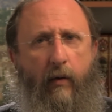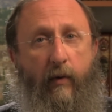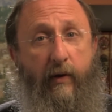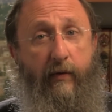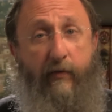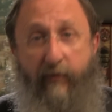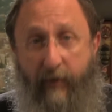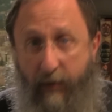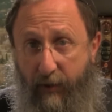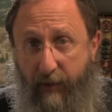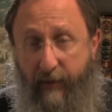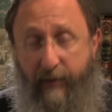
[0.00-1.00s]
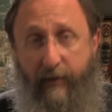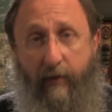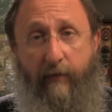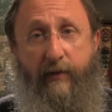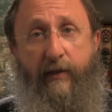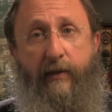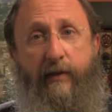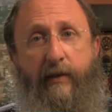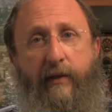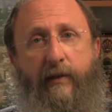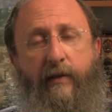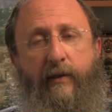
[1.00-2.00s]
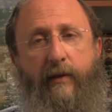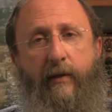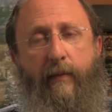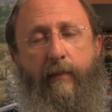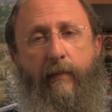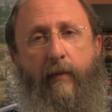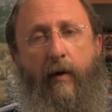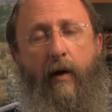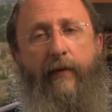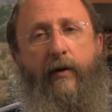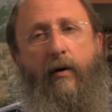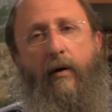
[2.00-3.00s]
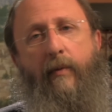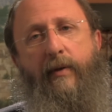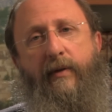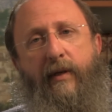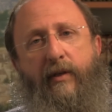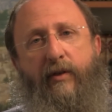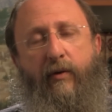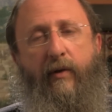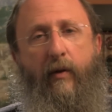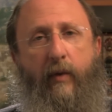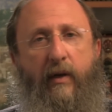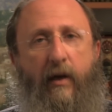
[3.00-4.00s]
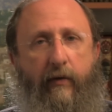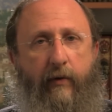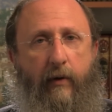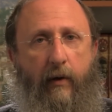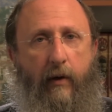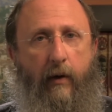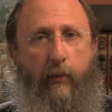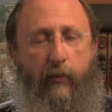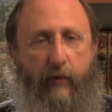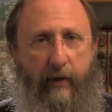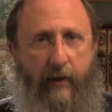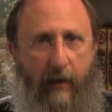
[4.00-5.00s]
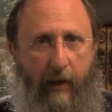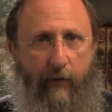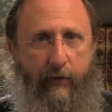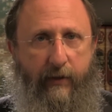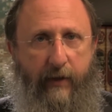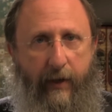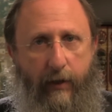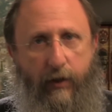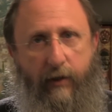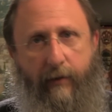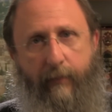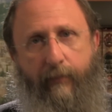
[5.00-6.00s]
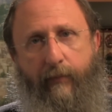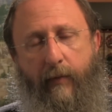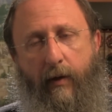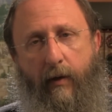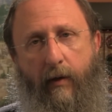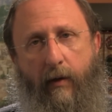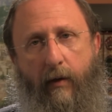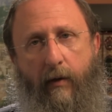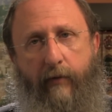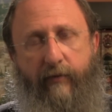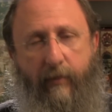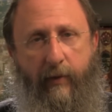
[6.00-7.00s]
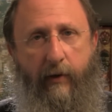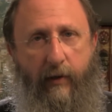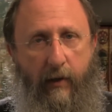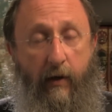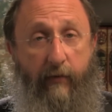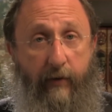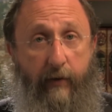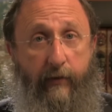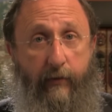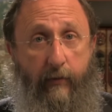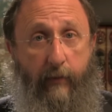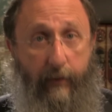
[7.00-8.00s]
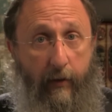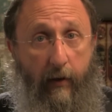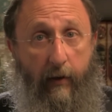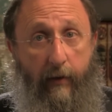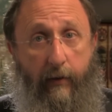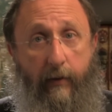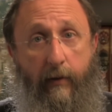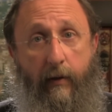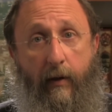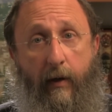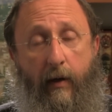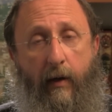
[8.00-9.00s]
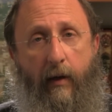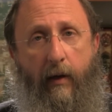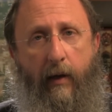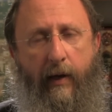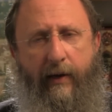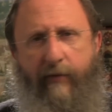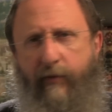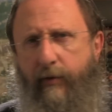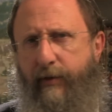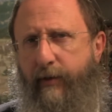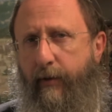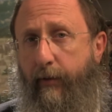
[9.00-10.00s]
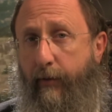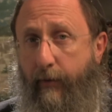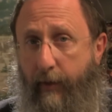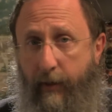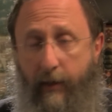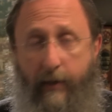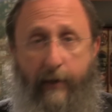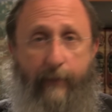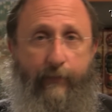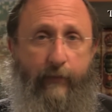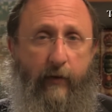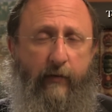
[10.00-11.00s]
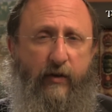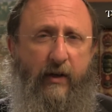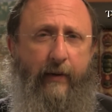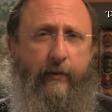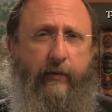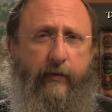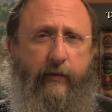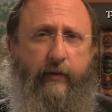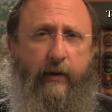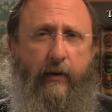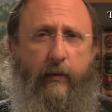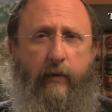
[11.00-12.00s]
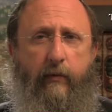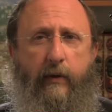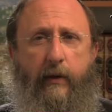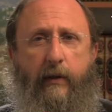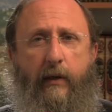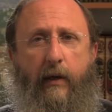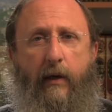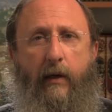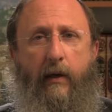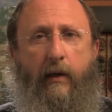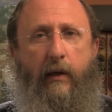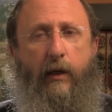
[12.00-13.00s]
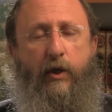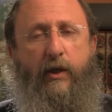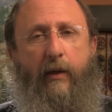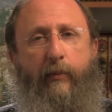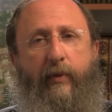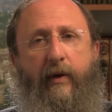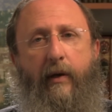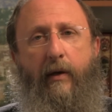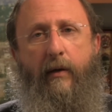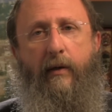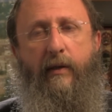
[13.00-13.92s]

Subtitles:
One of the functions of tzitzit on the garment is so that we never break our attention from our covenant with God. And in verse 39 of chapter 15, we read, "It shall be